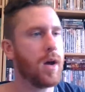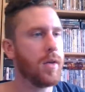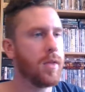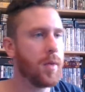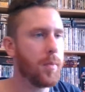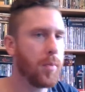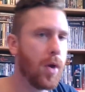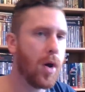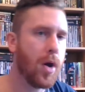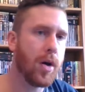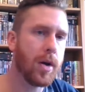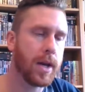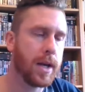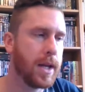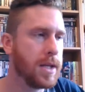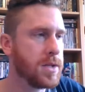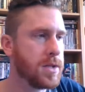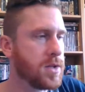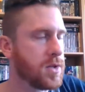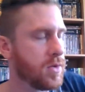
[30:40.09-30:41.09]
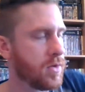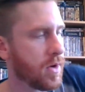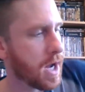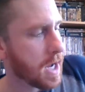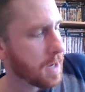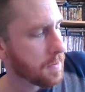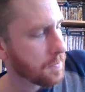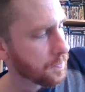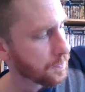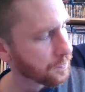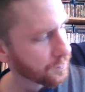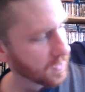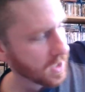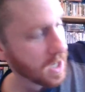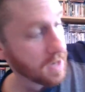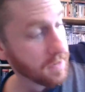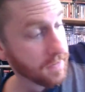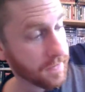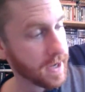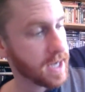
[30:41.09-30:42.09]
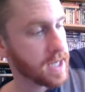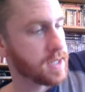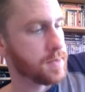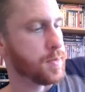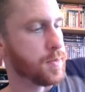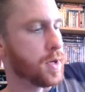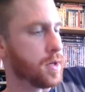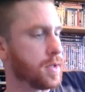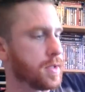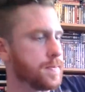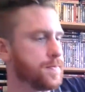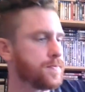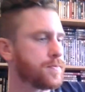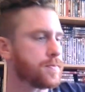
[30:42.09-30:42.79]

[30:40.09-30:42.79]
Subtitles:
on the blog and Instagram and Facebook,